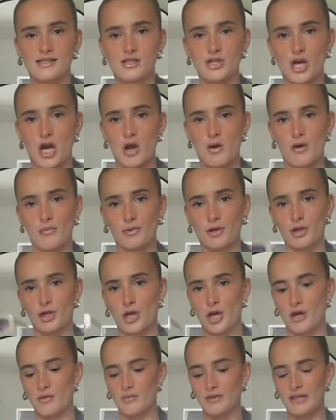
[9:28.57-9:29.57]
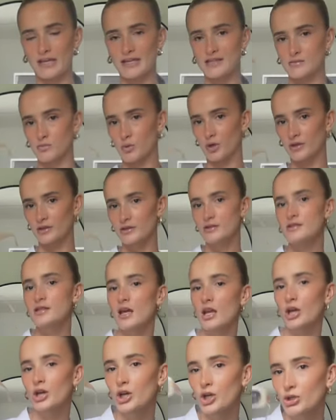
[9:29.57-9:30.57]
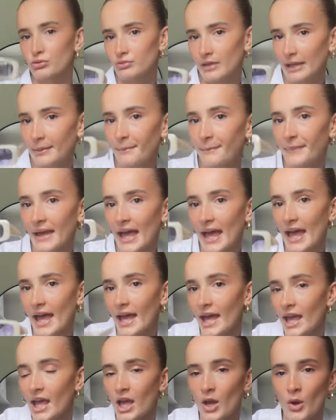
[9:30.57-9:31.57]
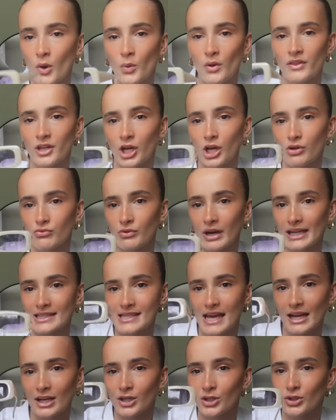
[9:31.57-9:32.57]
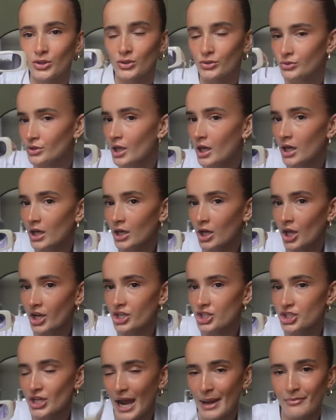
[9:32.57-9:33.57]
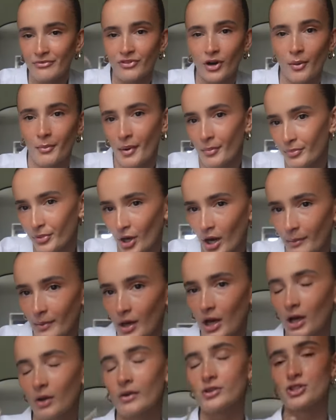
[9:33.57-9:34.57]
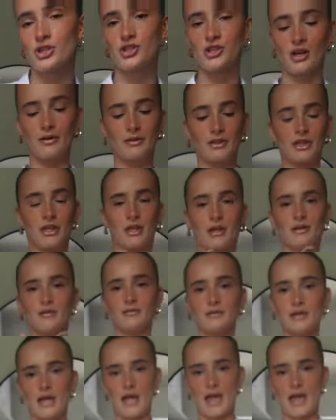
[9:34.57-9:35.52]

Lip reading: so I'm going to go with these ones that are like a cream pair, like a rectangle kind of shape from Primark, which are so cute.